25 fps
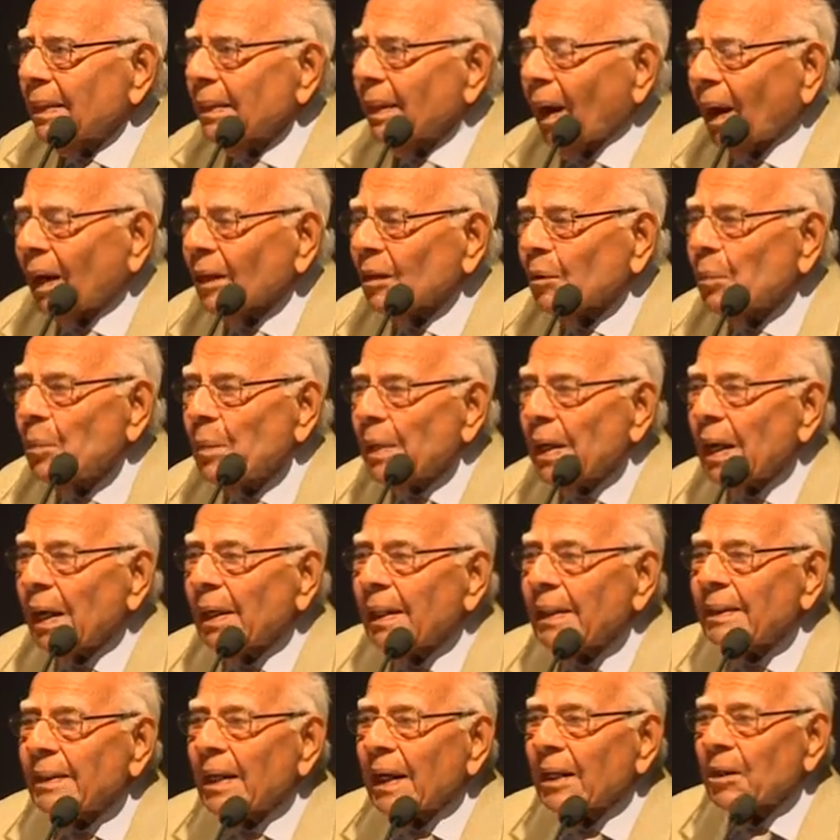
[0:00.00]
not
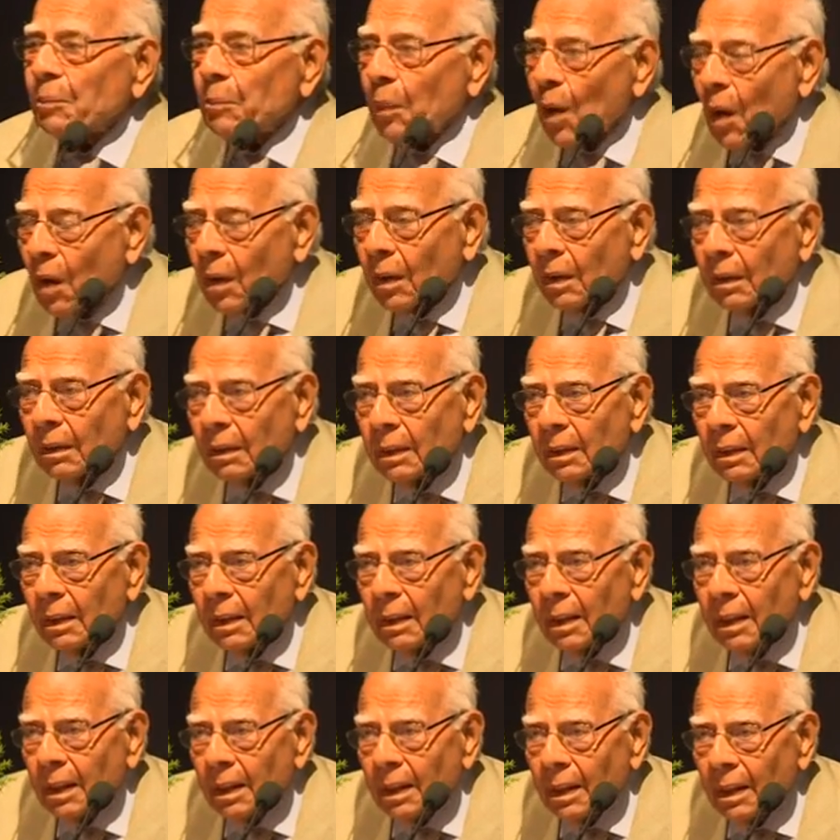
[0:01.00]
merely that book,
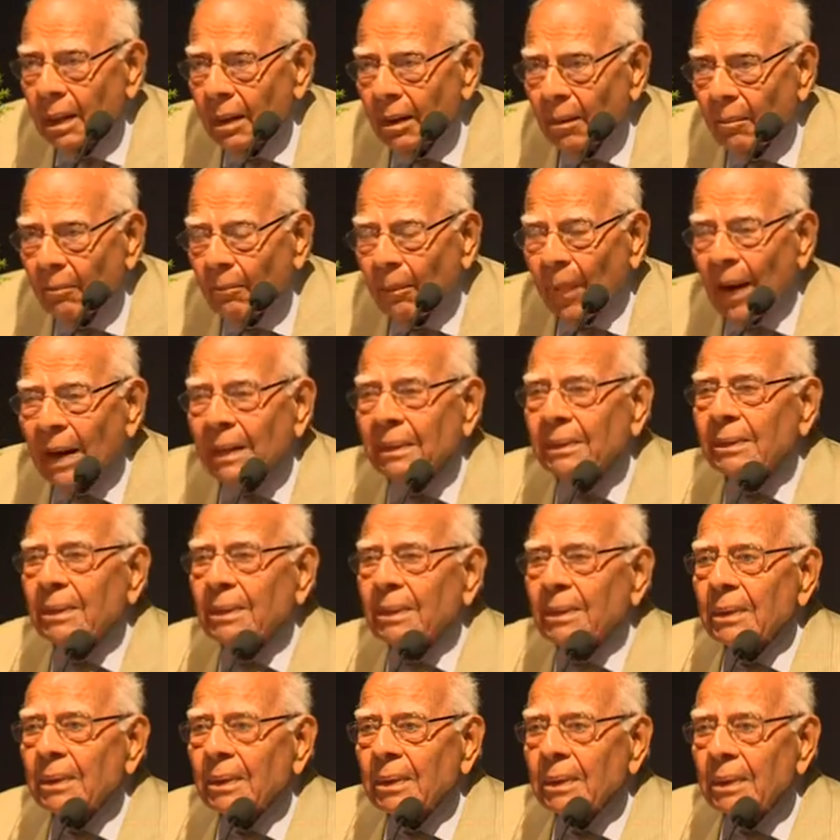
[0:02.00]
but
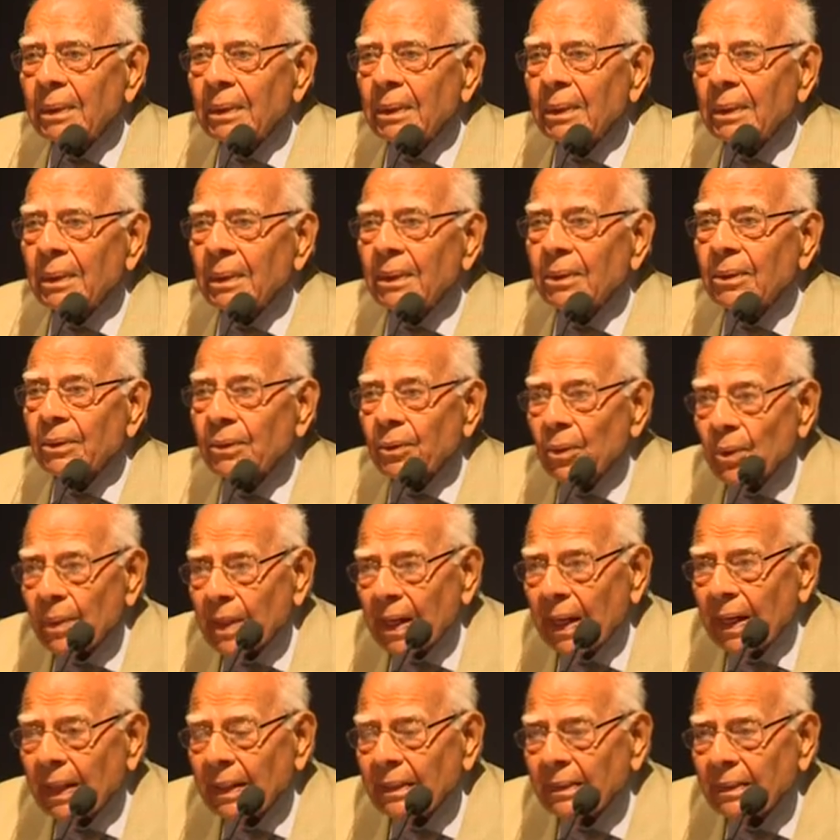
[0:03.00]

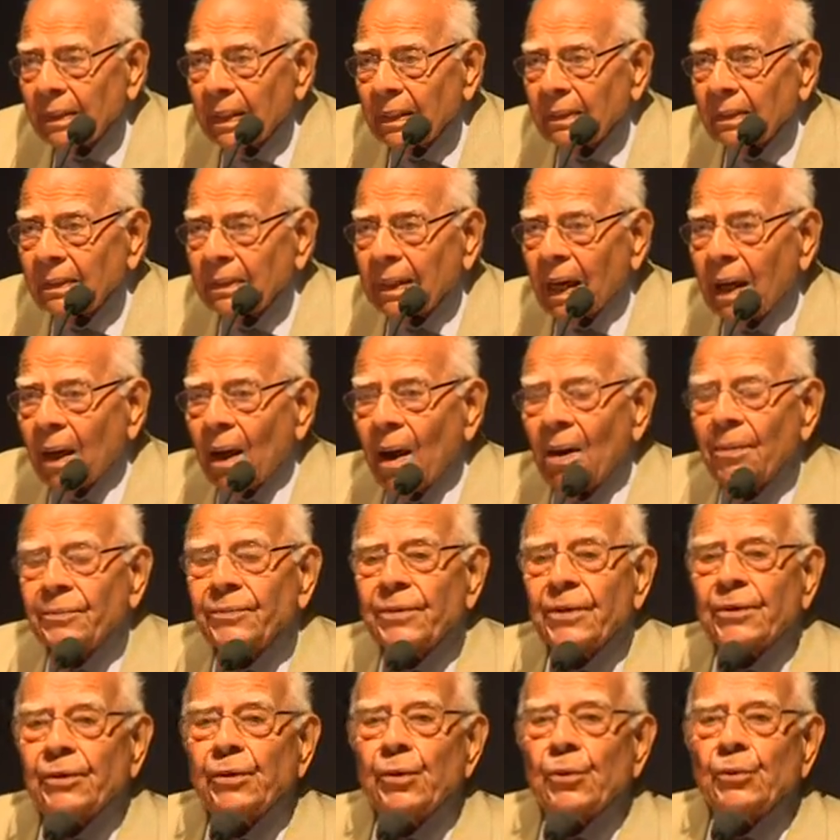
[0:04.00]
today the
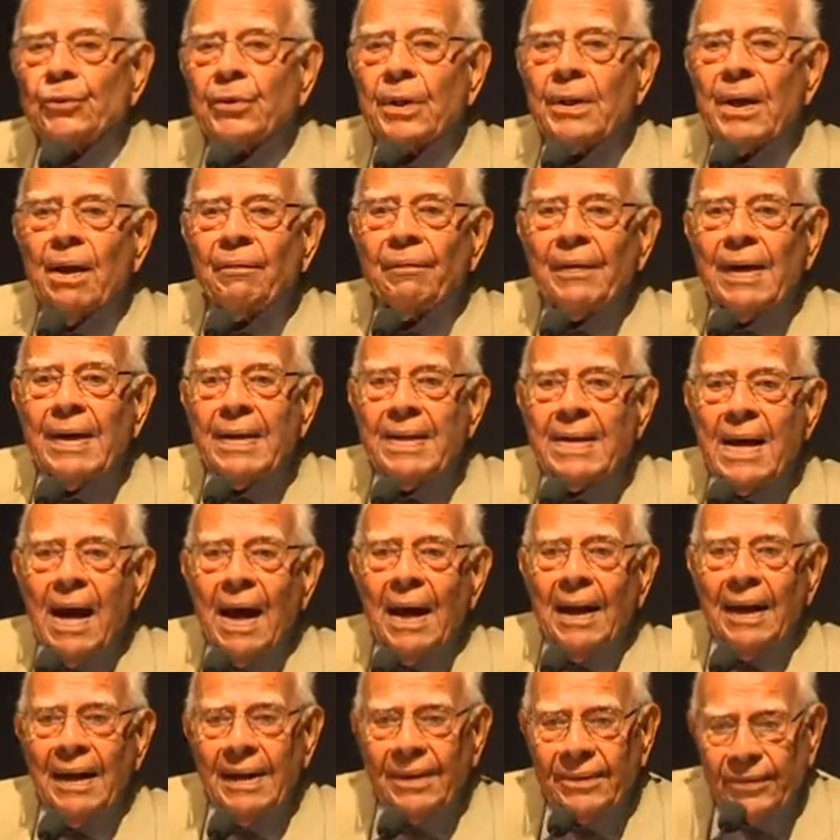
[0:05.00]
Constitution of
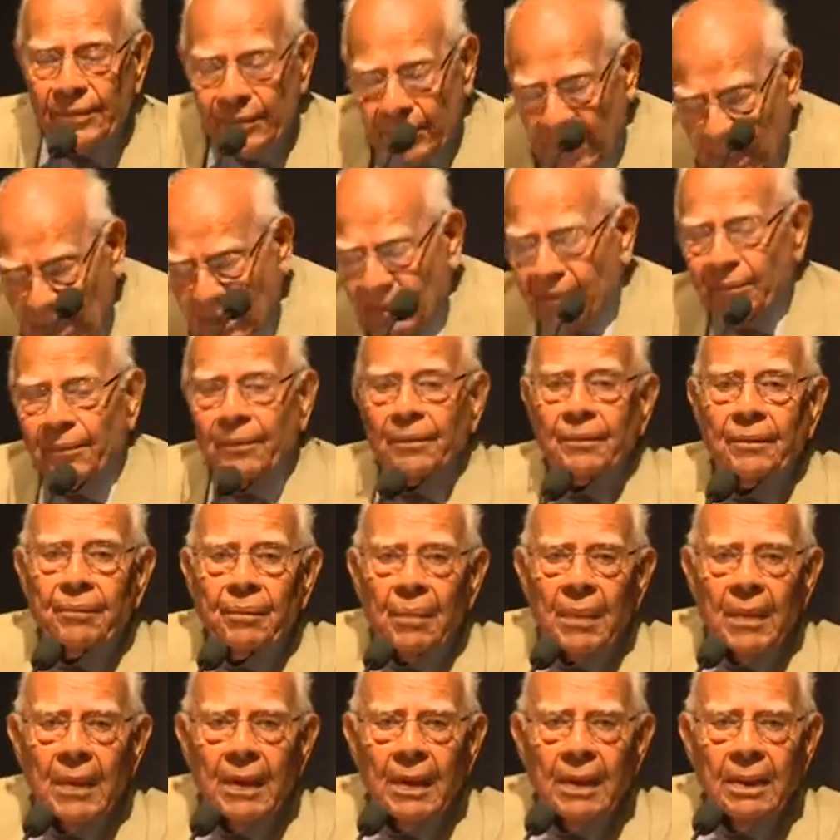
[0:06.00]
India itself
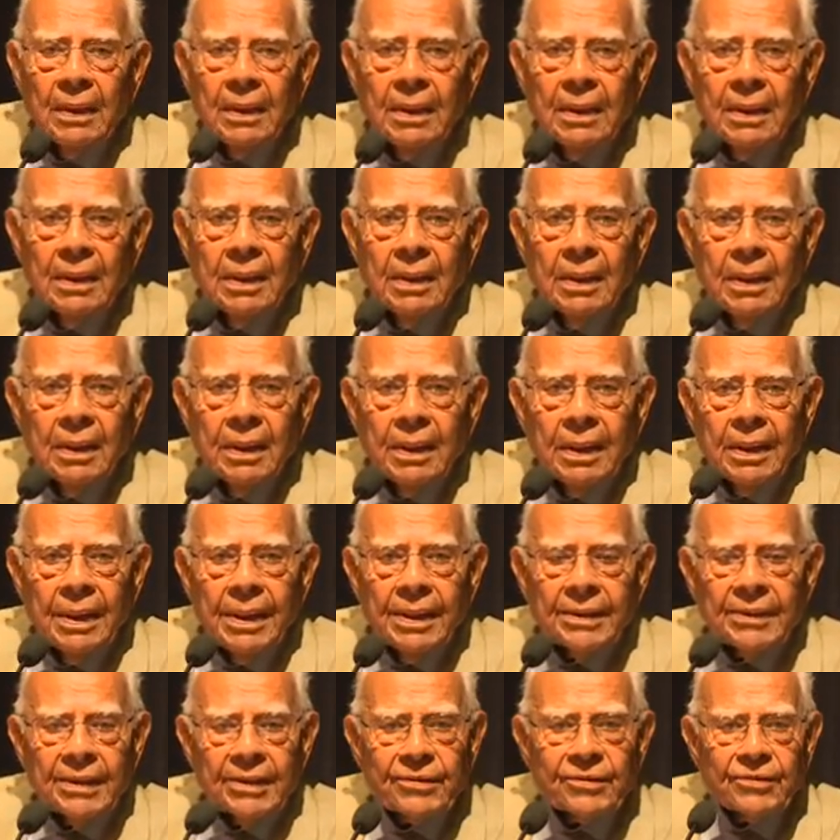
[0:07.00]

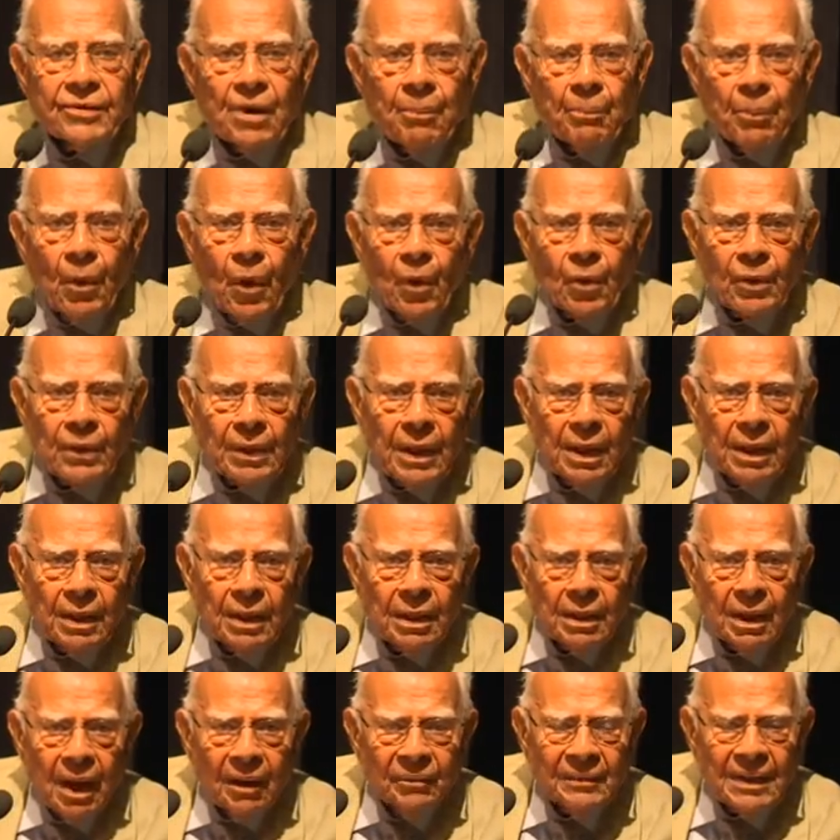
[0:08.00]
is a
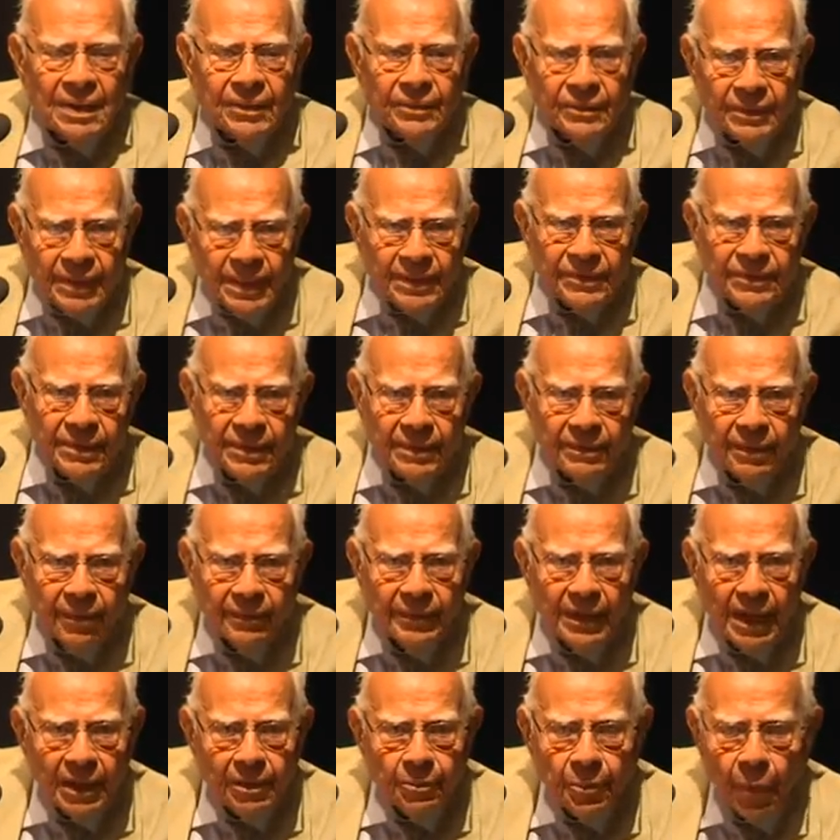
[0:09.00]
supporter of the thesis
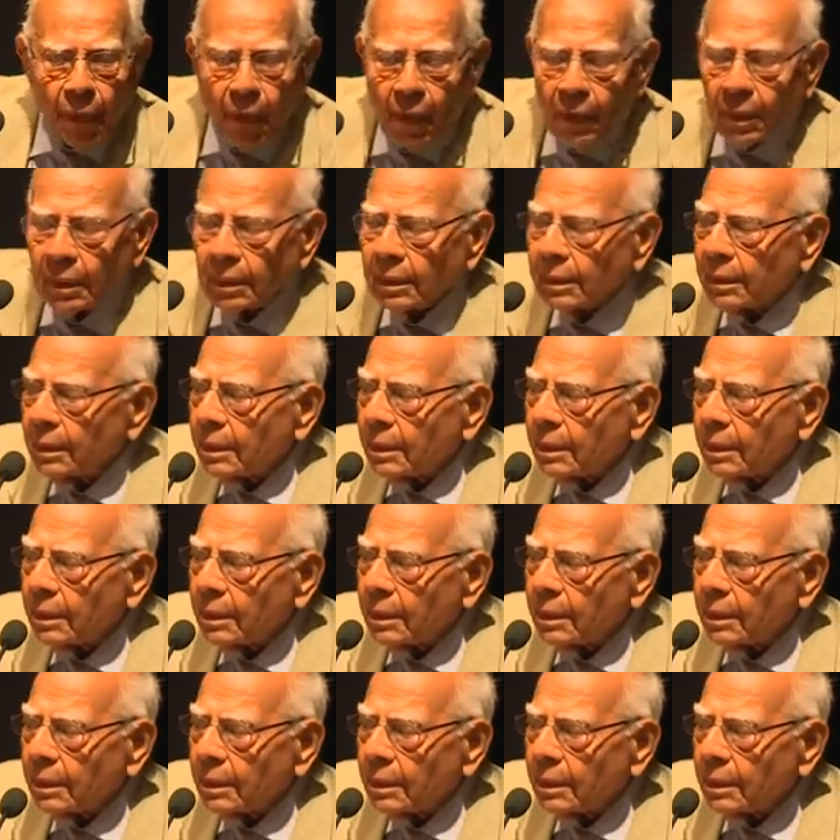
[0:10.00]
of that book.